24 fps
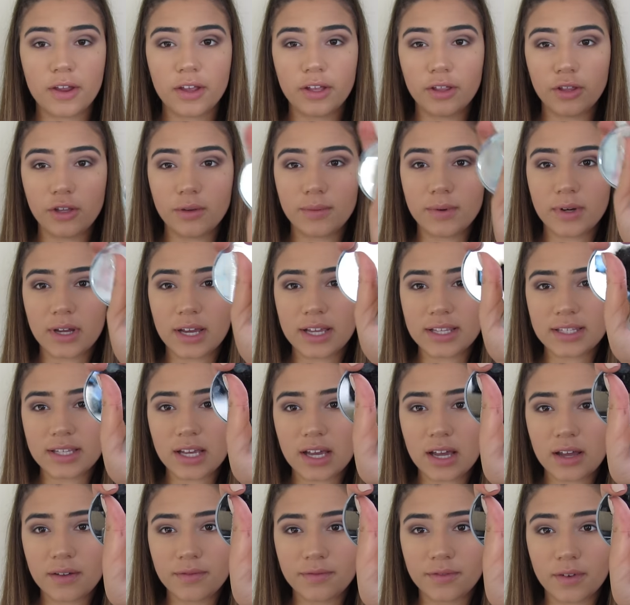
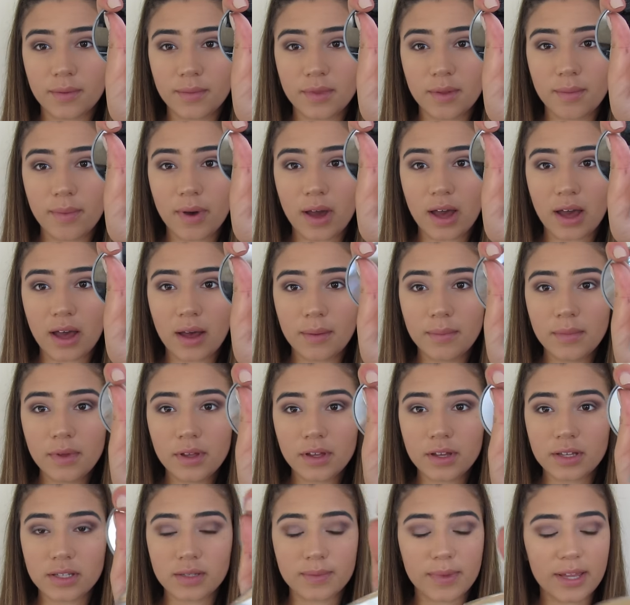Mary-louminser from the Balm
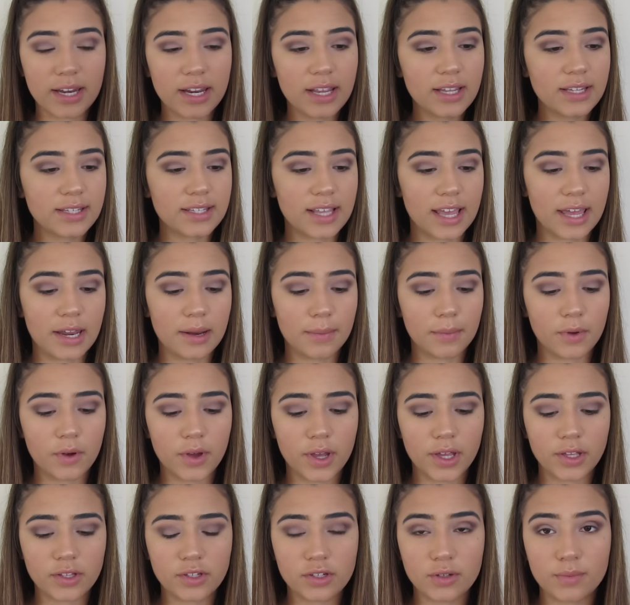Cosmetics, and I'm
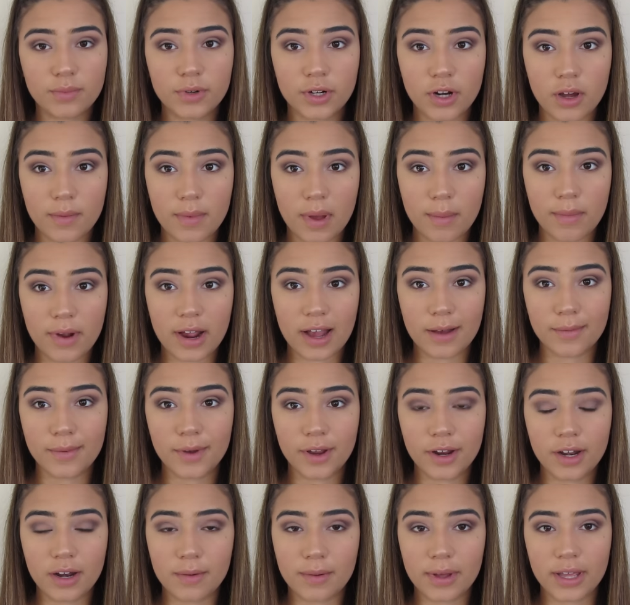going to put it on my brow
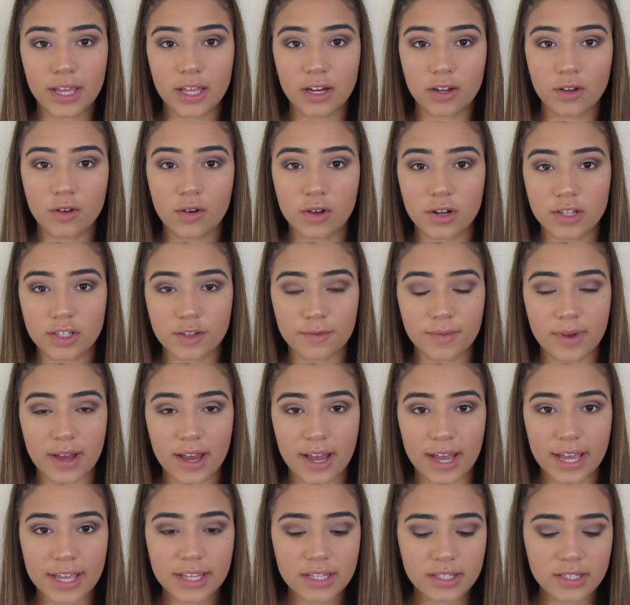bone and my inner corners of my
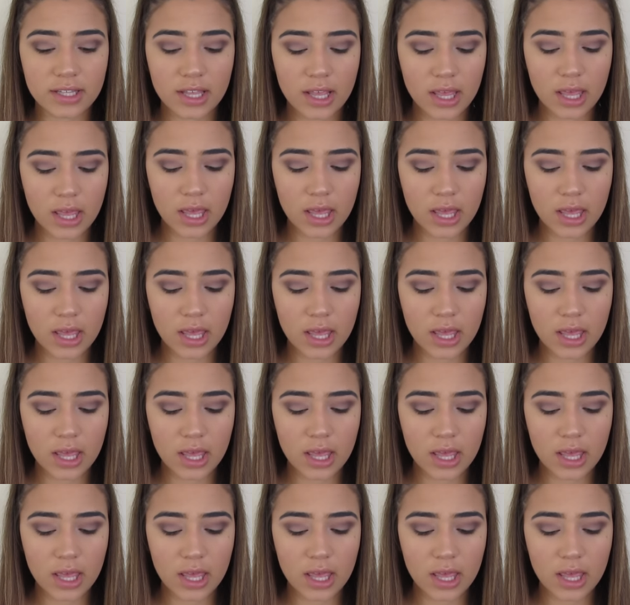eyes.